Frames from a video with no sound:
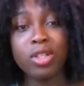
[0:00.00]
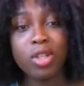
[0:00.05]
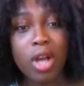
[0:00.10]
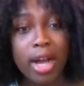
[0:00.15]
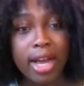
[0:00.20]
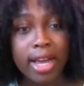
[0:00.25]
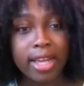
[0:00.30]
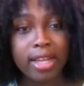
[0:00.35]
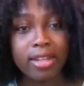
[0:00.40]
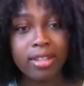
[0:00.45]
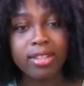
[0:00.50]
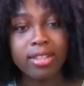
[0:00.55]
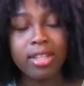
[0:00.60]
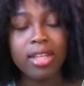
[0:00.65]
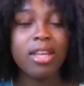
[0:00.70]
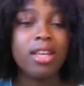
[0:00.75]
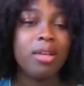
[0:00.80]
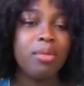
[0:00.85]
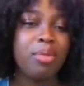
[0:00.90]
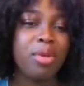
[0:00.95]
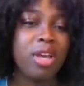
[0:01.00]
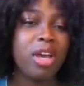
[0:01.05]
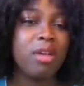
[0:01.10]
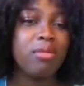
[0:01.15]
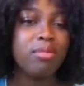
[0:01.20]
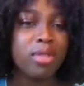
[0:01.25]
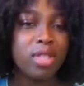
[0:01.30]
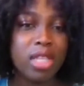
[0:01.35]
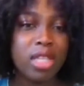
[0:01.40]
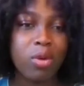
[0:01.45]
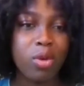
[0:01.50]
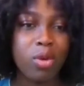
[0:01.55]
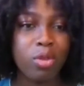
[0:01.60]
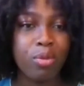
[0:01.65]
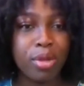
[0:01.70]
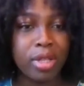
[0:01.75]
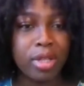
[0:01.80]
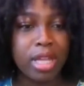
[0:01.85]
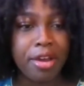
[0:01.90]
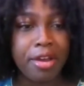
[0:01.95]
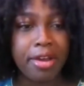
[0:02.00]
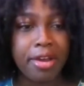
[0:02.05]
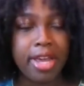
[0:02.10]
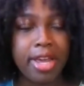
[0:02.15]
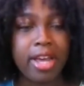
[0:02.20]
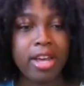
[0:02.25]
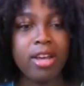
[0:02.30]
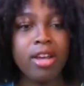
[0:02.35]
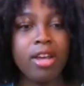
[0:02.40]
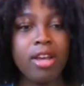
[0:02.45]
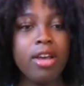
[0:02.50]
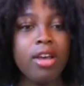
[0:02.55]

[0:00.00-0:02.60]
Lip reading: child becomes sick with malaria,